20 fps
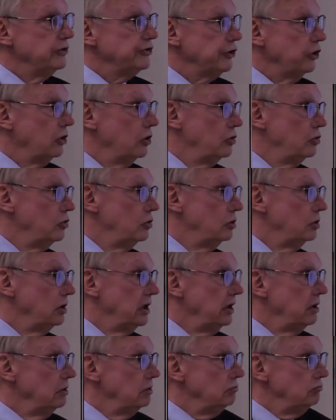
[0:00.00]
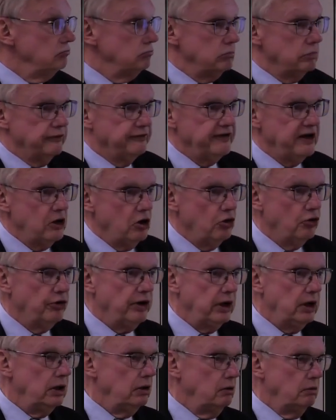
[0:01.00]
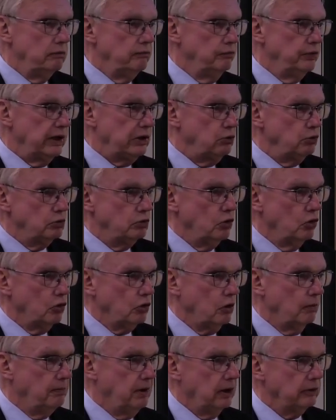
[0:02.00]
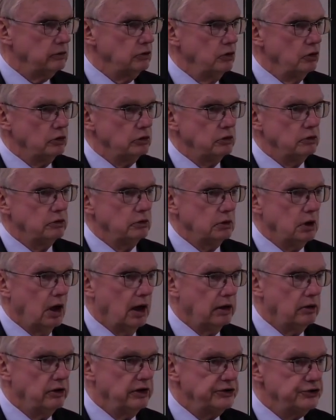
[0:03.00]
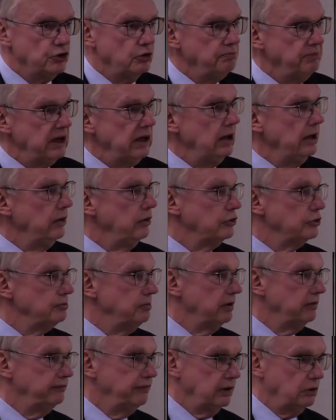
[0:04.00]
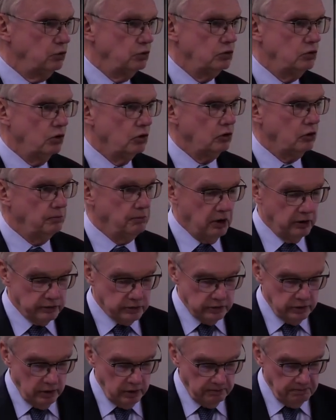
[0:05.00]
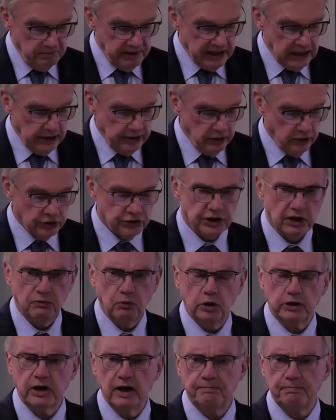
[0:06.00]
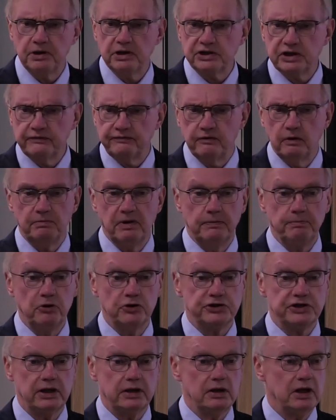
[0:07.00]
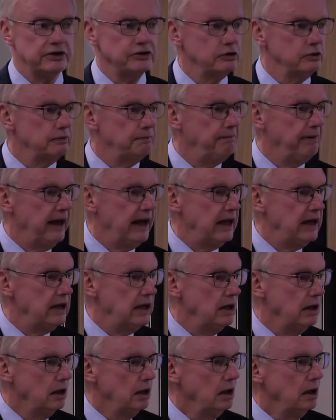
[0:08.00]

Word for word: So in theory, we could talk about not hundreds or millions, but we could talk about billions. And what happens if the member state doesn't pay?